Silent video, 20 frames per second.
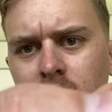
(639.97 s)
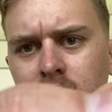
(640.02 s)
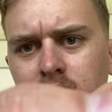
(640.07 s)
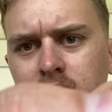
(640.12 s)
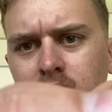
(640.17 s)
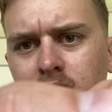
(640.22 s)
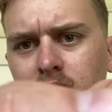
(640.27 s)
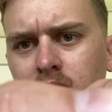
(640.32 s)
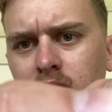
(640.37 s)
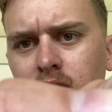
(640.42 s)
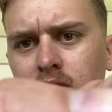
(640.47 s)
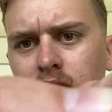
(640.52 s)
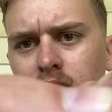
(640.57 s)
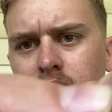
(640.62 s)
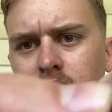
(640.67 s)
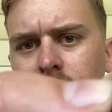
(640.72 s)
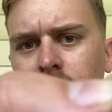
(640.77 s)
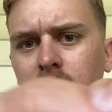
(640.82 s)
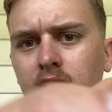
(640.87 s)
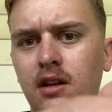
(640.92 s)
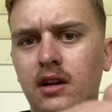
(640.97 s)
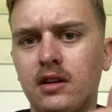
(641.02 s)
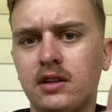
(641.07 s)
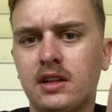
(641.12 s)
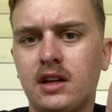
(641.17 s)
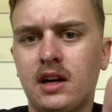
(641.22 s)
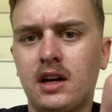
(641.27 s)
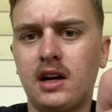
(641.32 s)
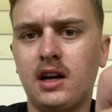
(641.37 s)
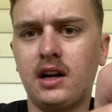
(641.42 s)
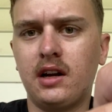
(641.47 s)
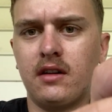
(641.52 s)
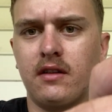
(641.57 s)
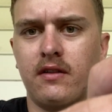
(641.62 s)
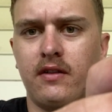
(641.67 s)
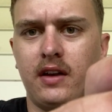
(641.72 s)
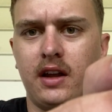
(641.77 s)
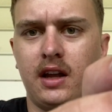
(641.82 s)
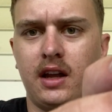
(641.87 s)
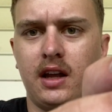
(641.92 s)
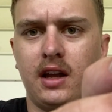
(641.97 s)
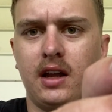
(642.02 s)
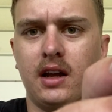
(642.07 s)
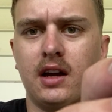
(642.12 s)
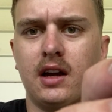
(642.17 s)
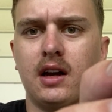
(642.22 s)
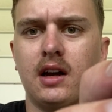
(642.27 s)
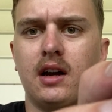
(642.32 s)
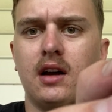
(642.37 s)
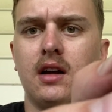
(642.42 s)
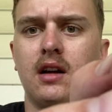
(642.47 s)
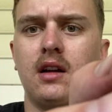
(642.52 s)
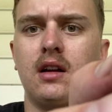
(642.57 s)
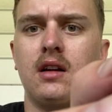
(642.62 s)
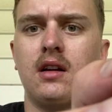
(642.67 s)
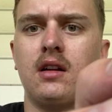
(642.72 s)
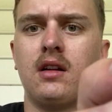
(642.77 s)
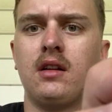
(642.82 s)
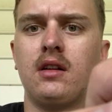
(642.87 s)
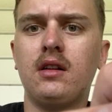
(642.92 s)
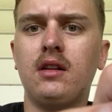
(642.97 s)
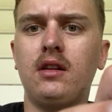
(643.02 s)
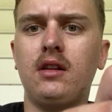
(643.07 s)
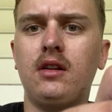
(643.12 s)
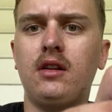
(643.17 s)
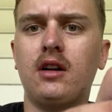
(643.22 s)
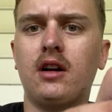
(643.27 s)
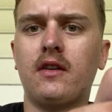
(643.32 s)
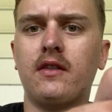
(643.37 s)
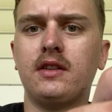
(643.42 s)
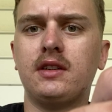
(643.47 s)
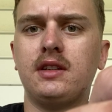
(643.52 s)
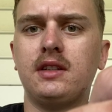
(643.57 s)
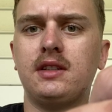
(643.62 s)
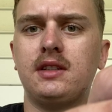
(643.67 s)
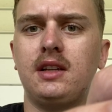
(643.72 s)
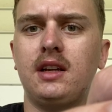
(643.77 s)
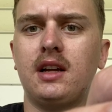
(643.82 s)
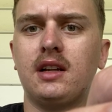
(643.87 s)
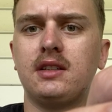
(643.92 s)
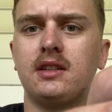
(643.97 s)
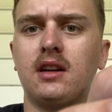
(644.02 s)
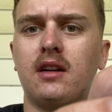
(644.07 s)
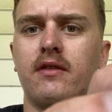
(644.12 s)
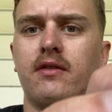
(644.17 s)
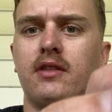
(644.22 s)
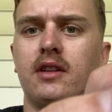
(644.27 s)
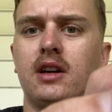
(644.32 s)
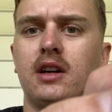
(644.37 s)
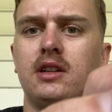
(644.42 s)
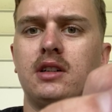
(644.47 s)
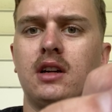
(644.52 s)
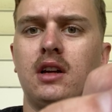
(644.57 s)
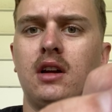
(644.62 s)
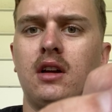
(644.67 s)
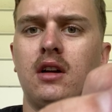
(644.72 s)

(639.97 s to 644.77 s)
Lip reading: See the hole? There's kind of a, you obviously see it's not flush.